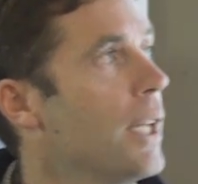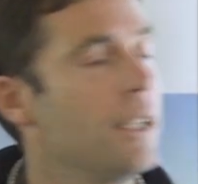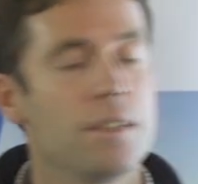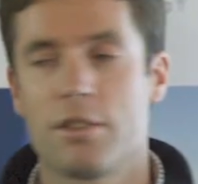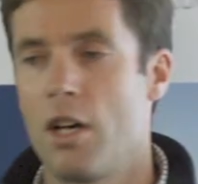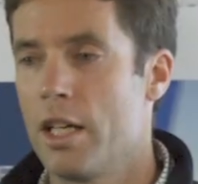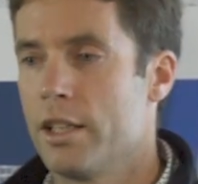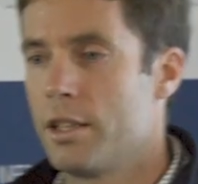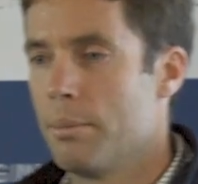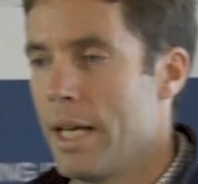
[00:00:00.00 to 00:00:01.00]
they
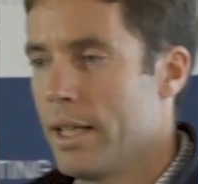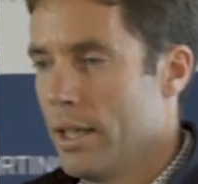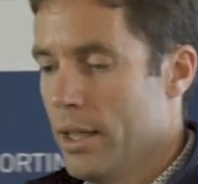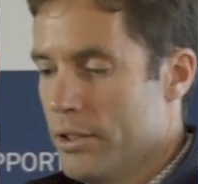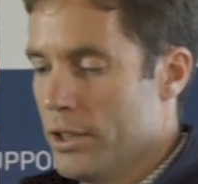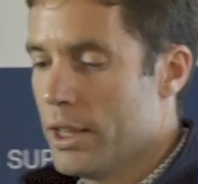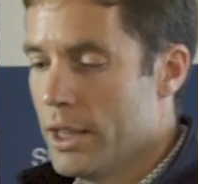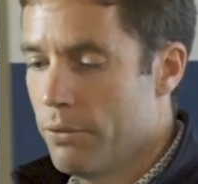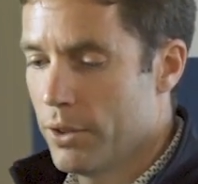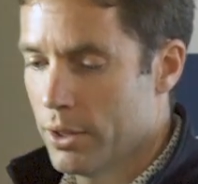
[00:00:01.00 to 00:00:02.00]
decided to make a
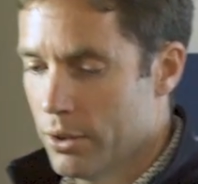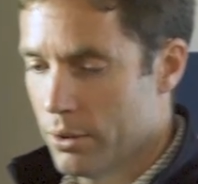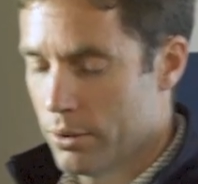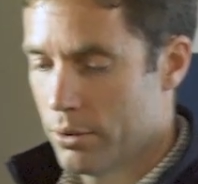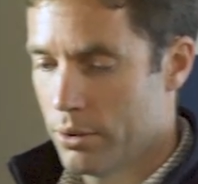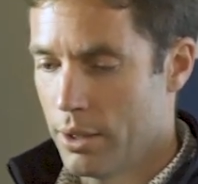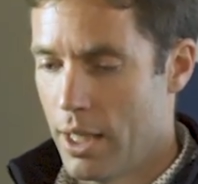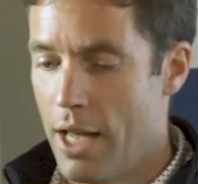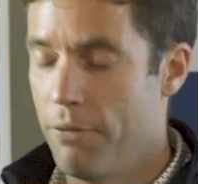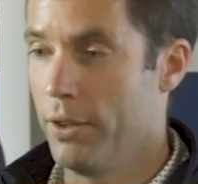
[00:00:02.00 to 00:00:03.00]
significant
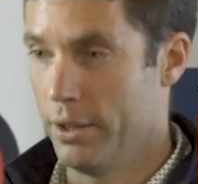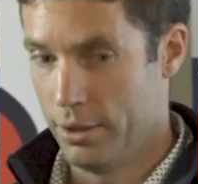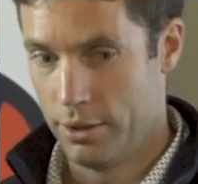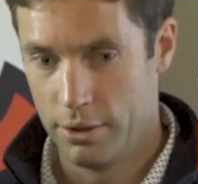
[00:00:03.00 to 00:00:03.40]
effort